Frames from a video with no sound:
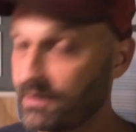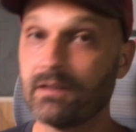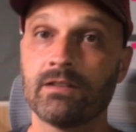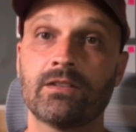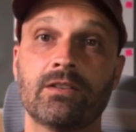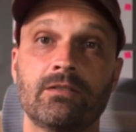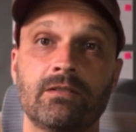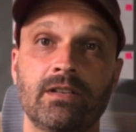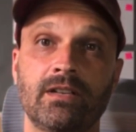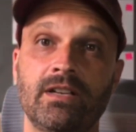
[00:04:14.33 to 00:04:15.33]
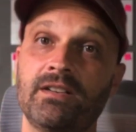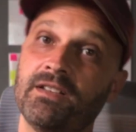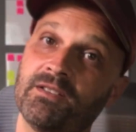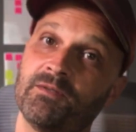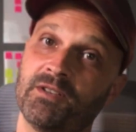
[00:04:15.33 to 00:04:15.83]
So
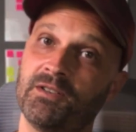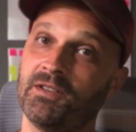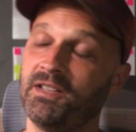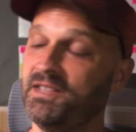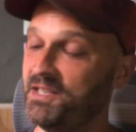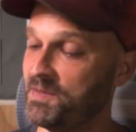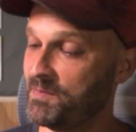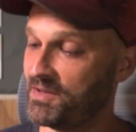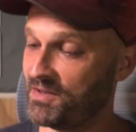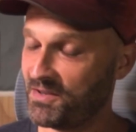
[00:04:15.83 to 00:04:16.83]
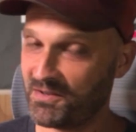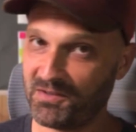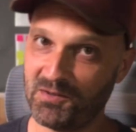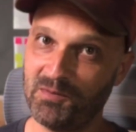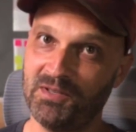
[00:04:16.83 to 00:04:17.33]
another recurring theme,
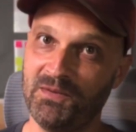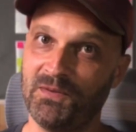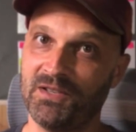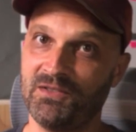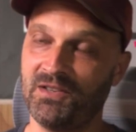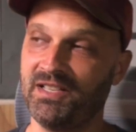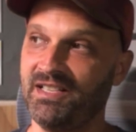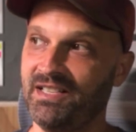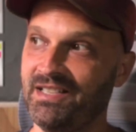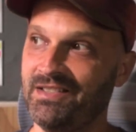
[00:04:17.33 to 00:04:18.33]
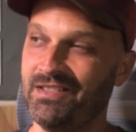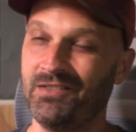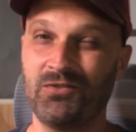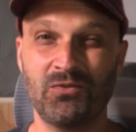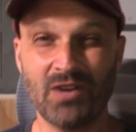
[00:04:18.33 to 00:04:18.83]
also really frustrating, is the
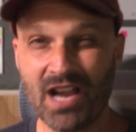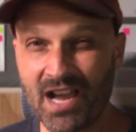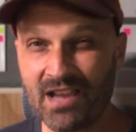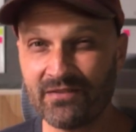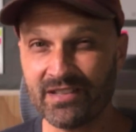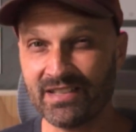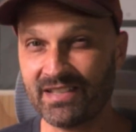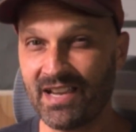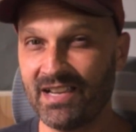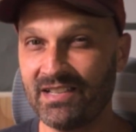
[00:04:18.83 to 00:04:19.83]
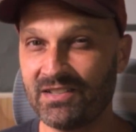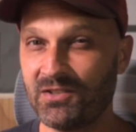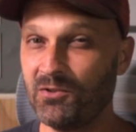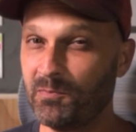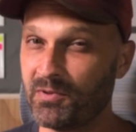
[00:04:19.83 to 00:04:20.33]
drive in science
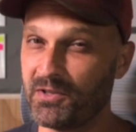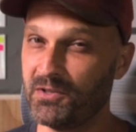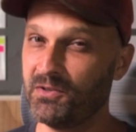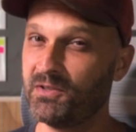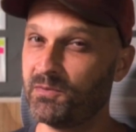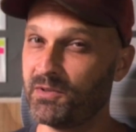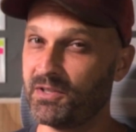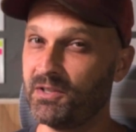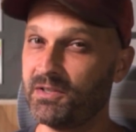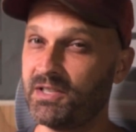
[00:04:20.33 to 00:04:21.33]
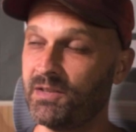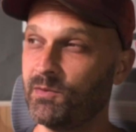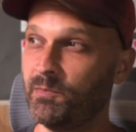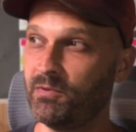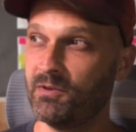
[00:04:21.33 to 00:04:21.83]
to produce results and
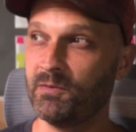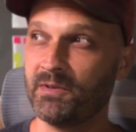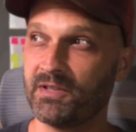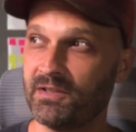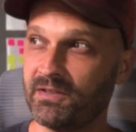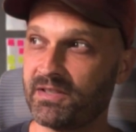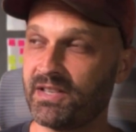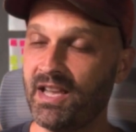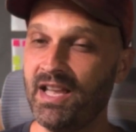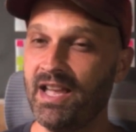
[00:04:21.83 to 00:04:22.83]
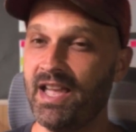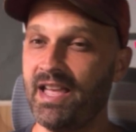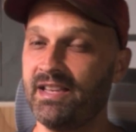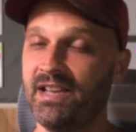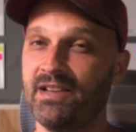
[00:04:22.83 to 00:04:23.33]
report results,
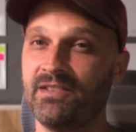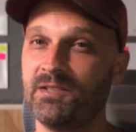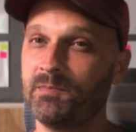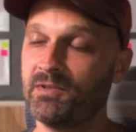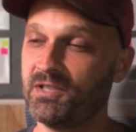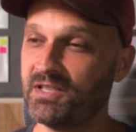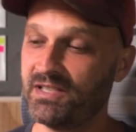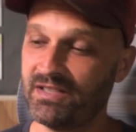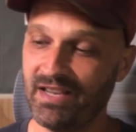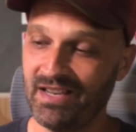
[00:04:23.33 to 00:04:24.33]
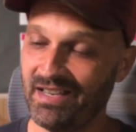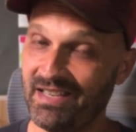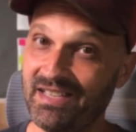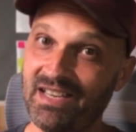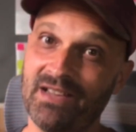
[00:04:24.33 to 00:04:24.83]
and how this pushes
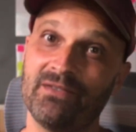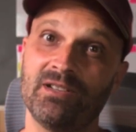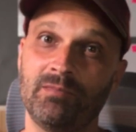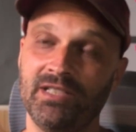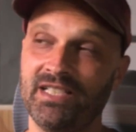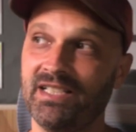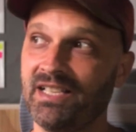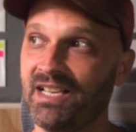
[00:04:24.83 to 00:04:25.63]
inevitably